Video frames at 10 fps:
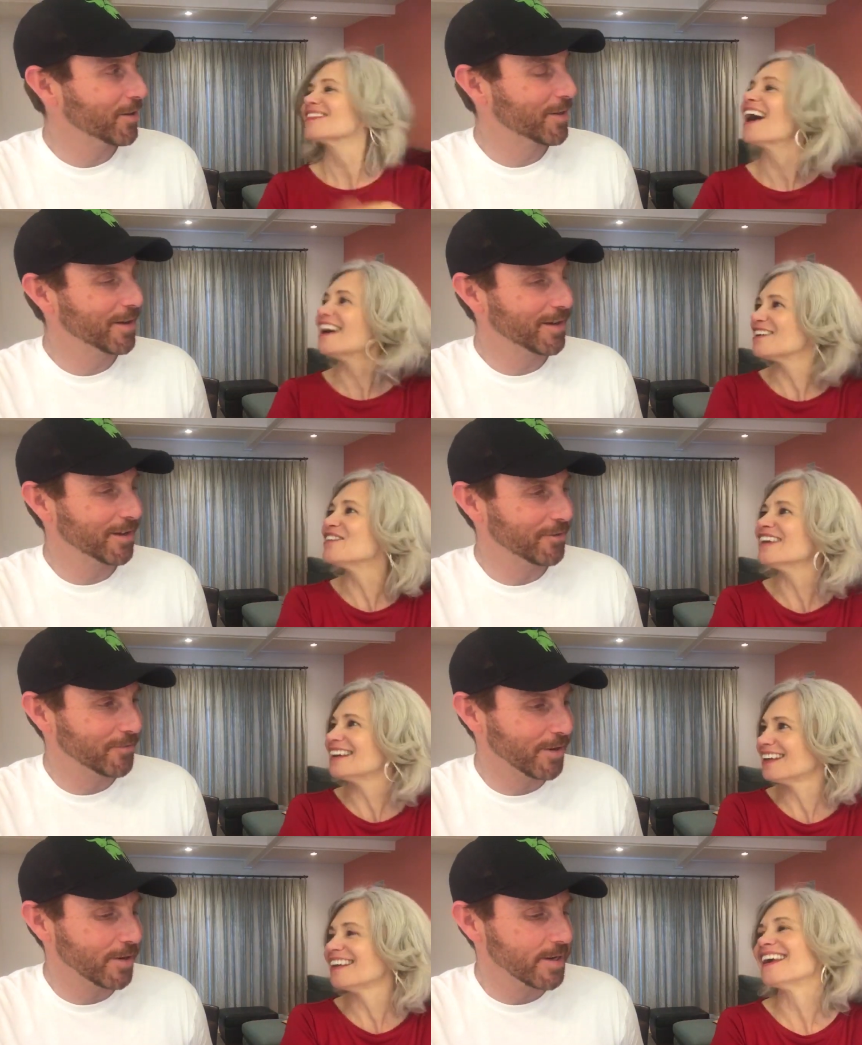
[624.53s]
Speaker 1: are thinking
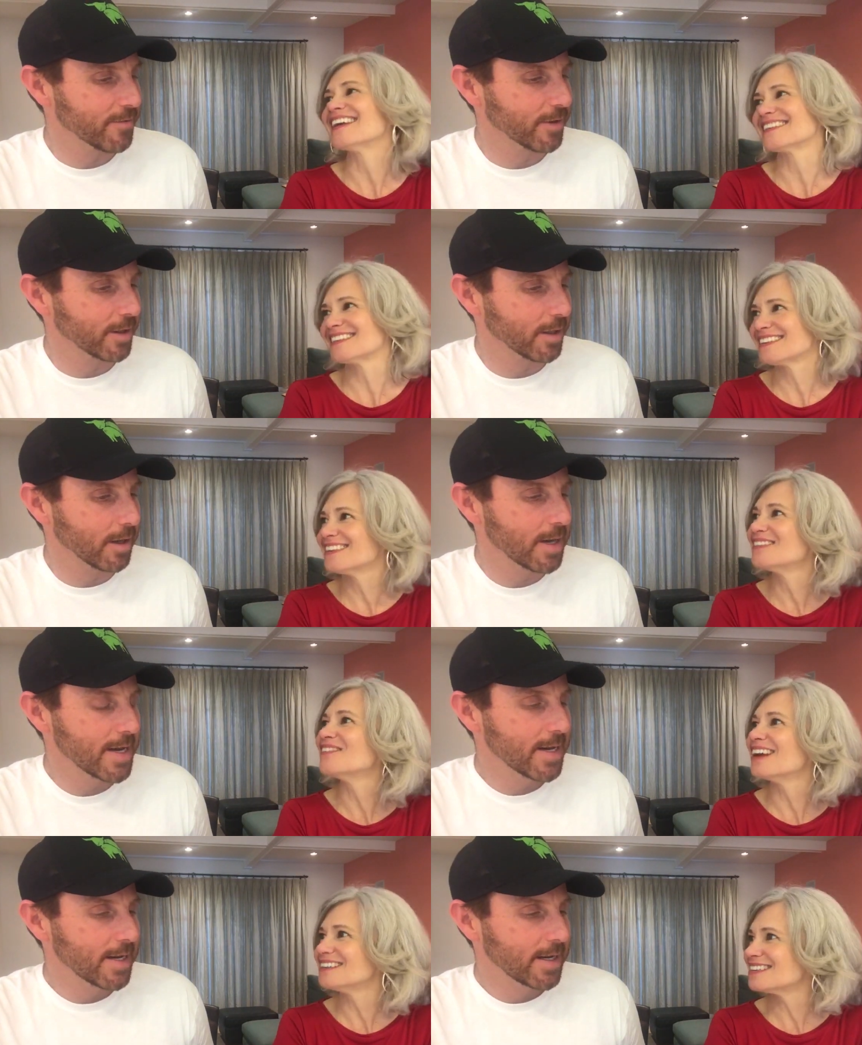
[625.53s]
very yes. differently.
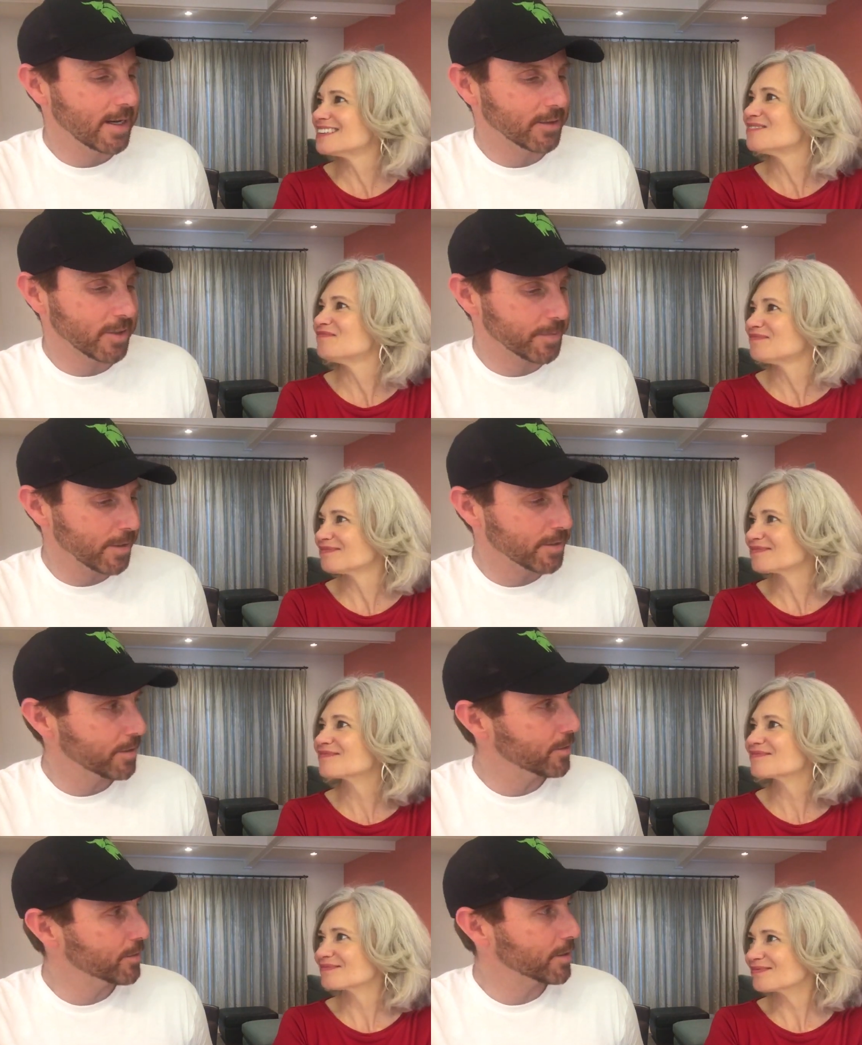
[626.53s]
Right. Uh, transparency
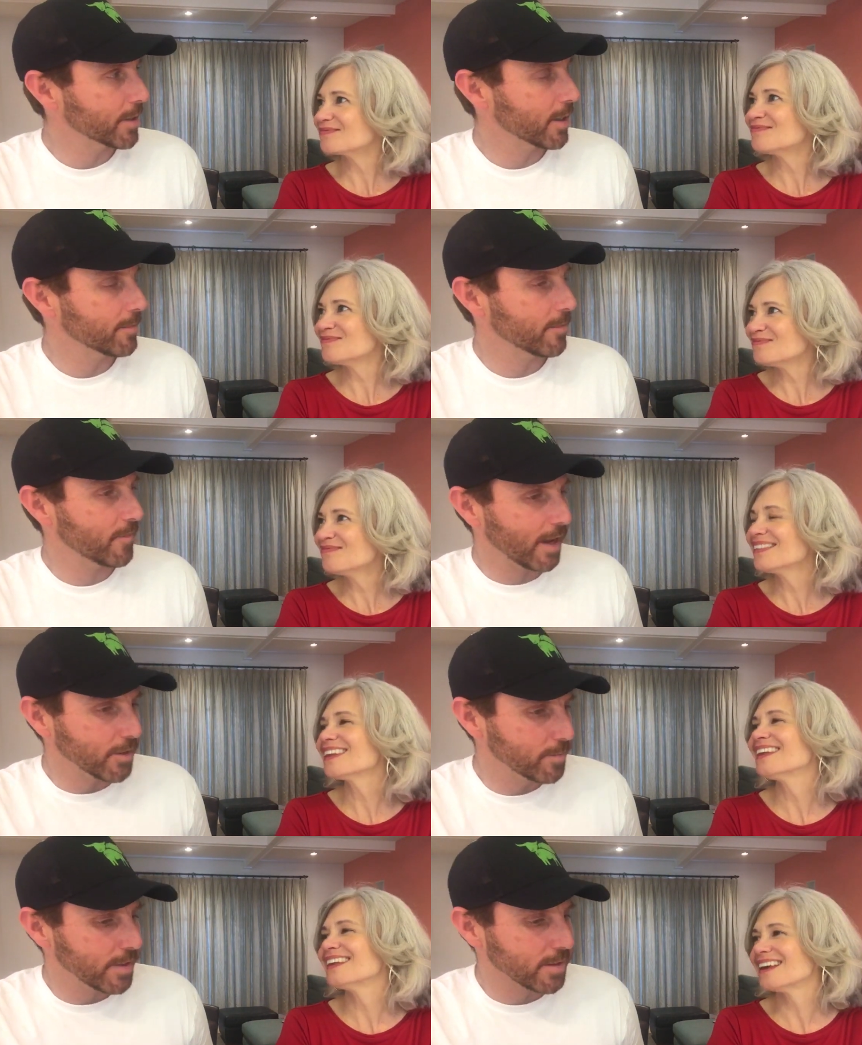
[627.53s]
is huge to them.
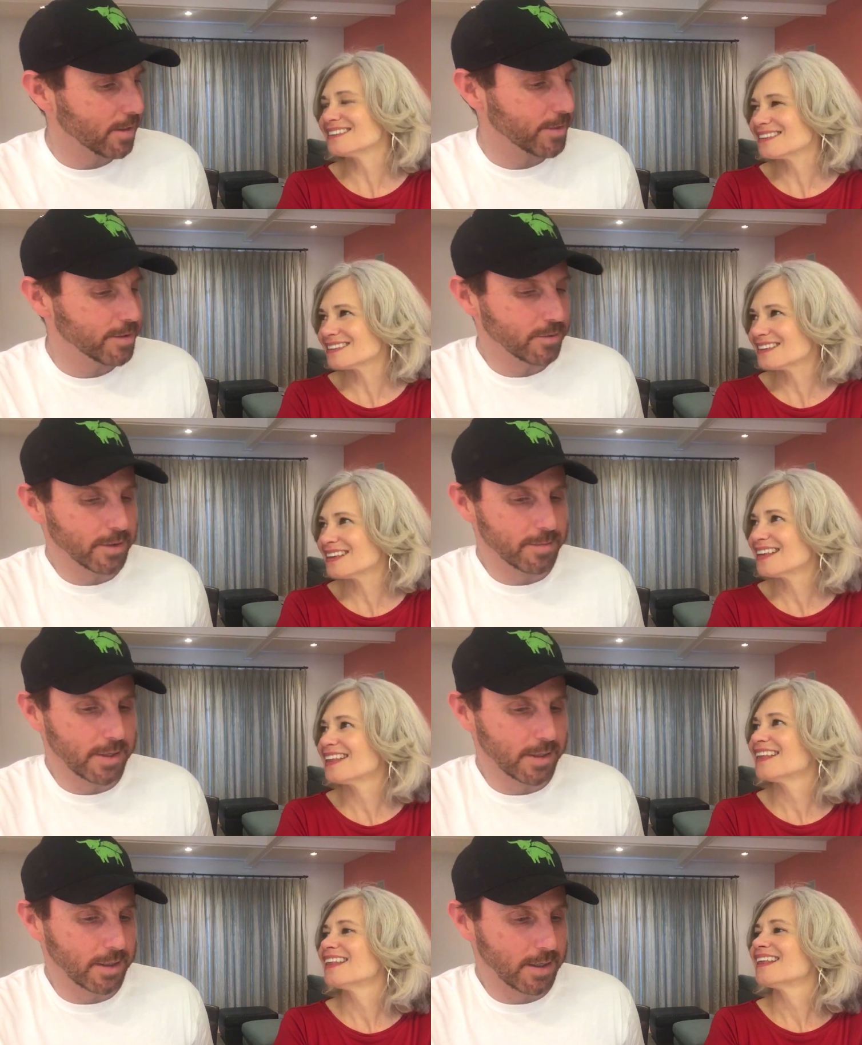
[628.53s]
Value based companies are really
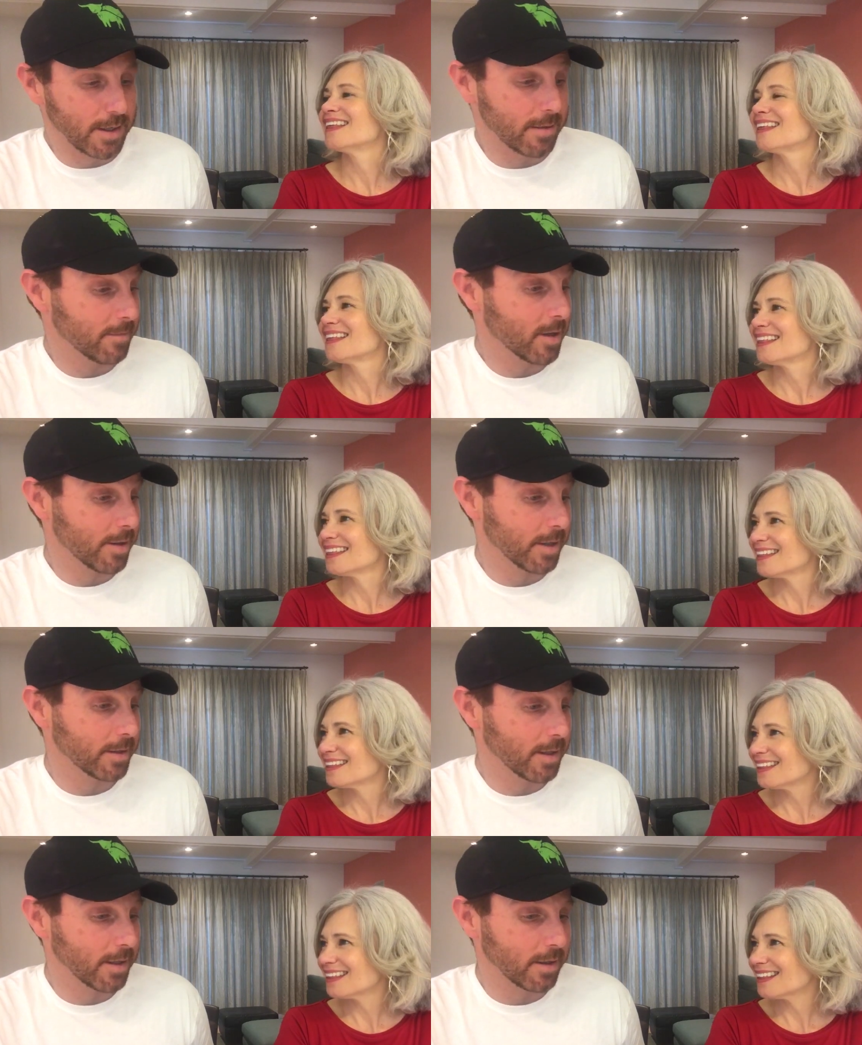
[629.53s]
big, and, and, you know I think
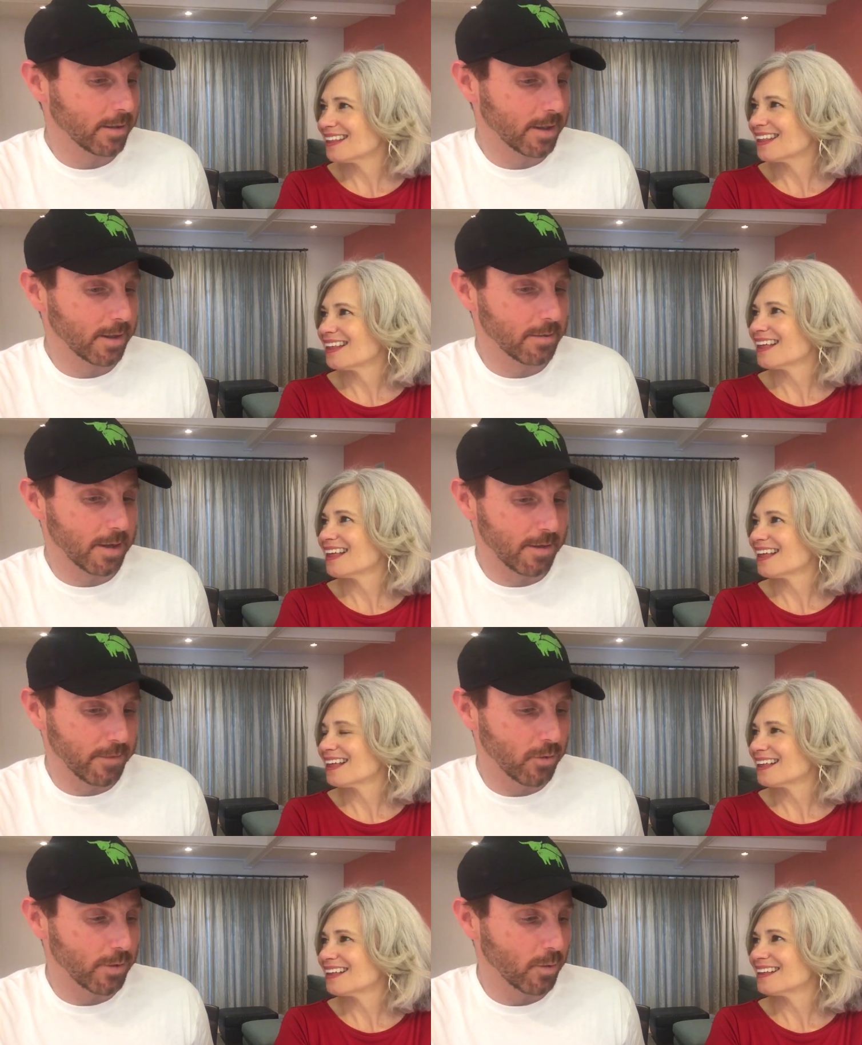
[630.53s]
they they uh,
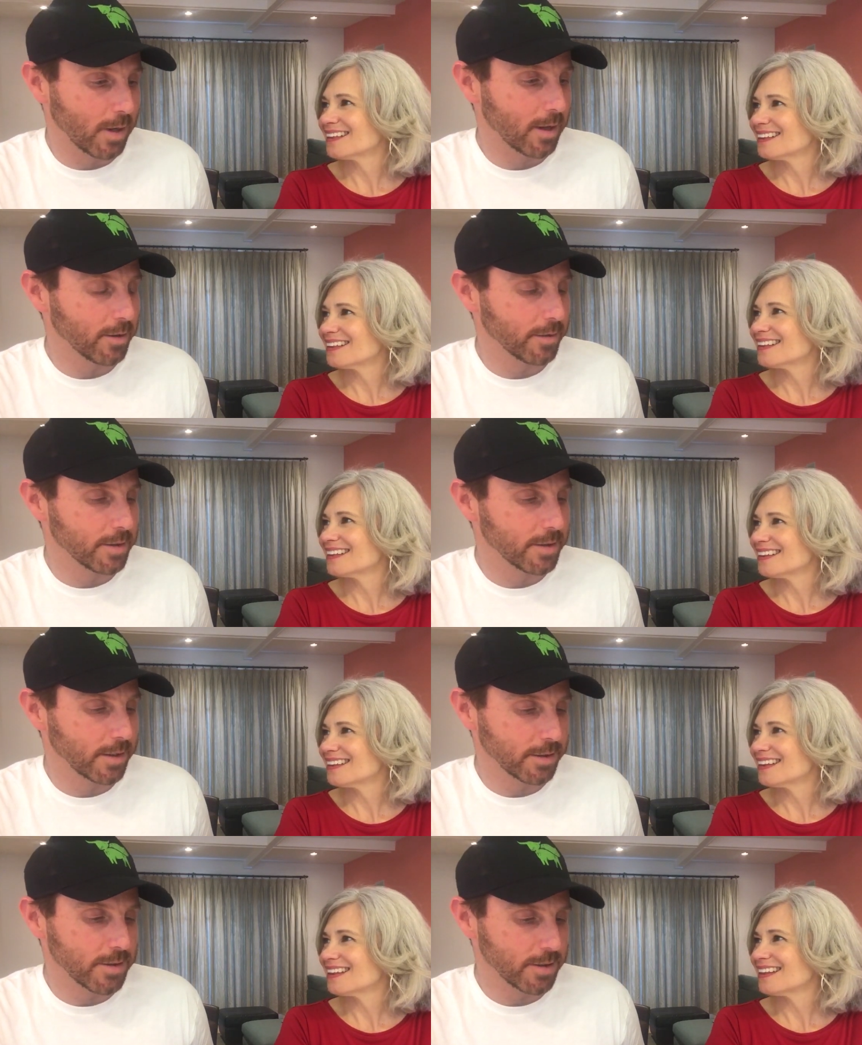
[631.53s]
vote with their wallet on these
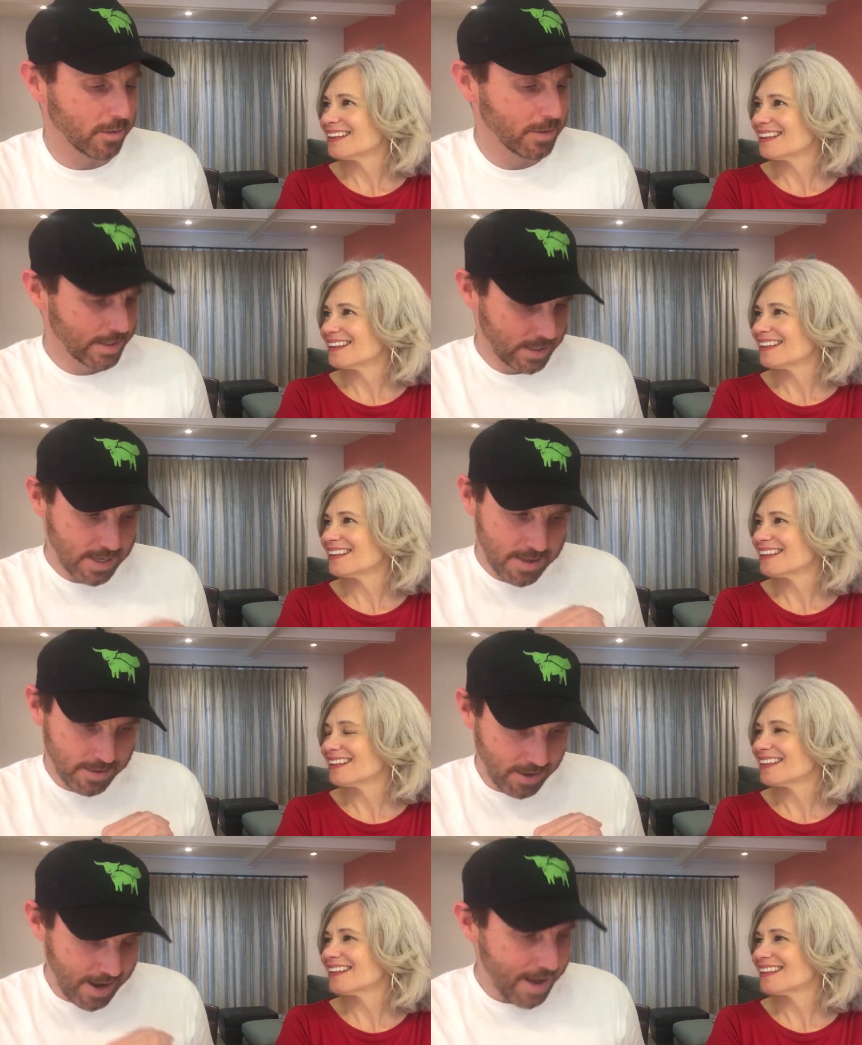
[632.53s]
things, and so
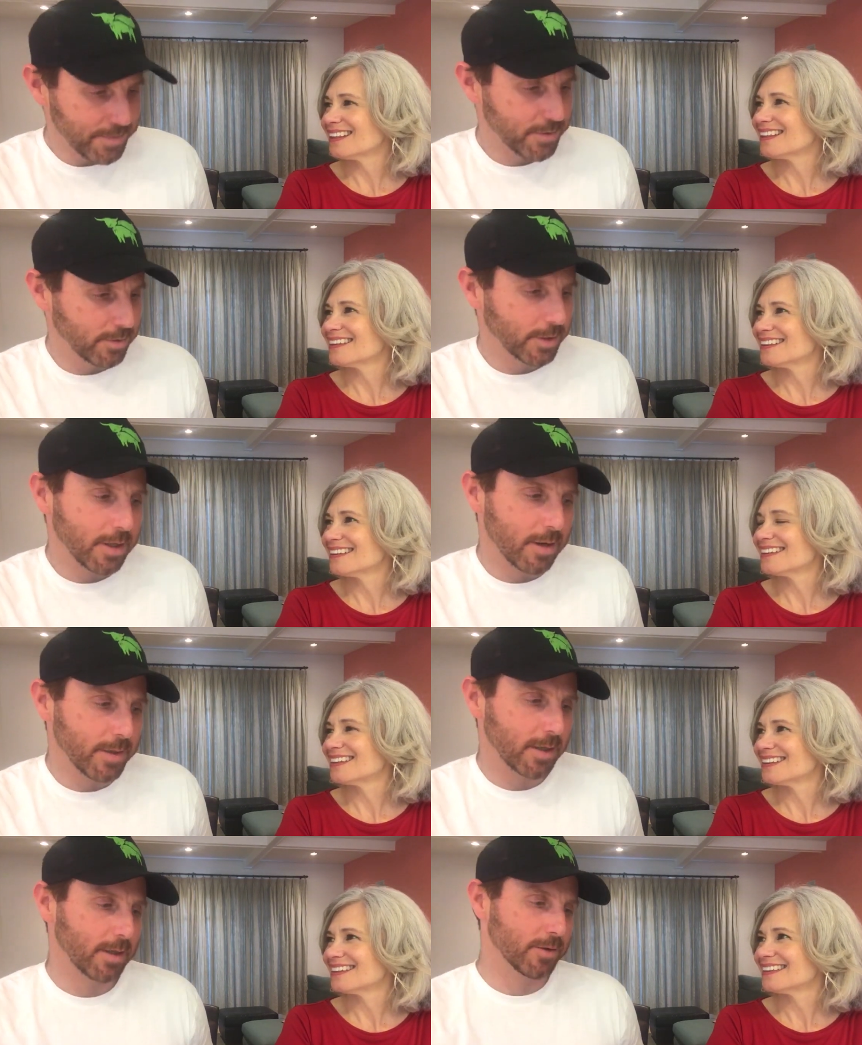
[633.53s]
they're absolutely
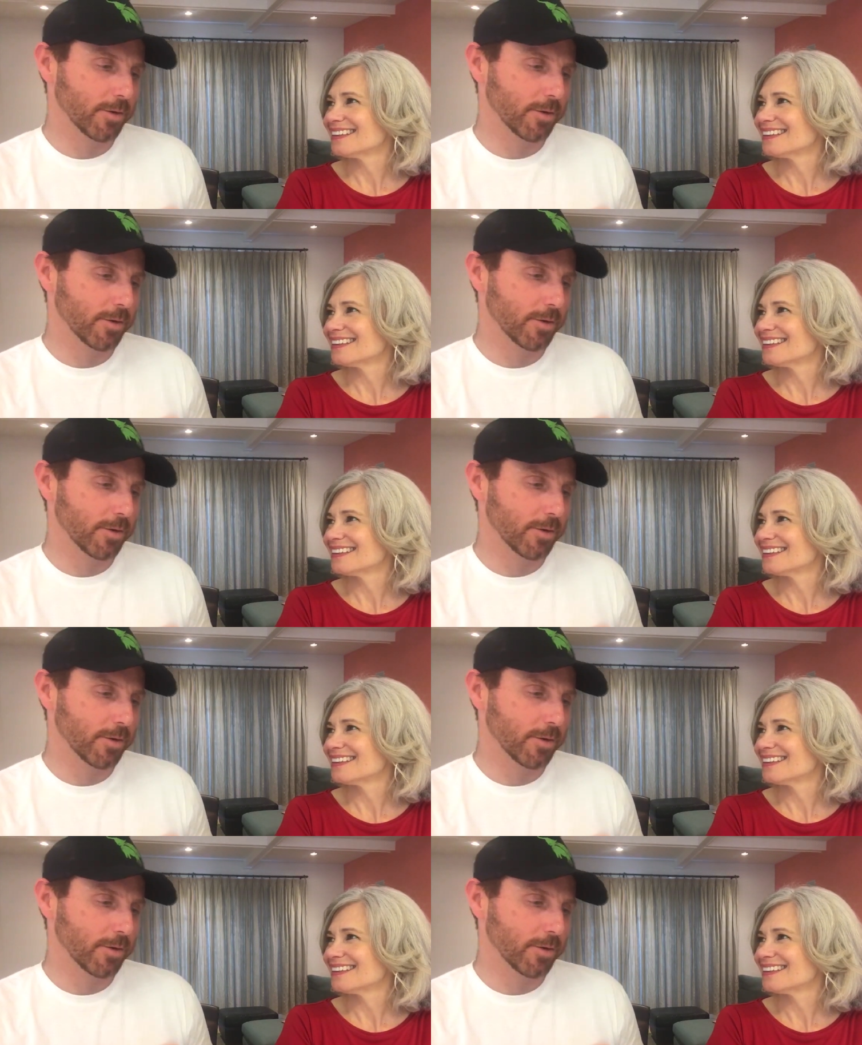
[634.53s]
coming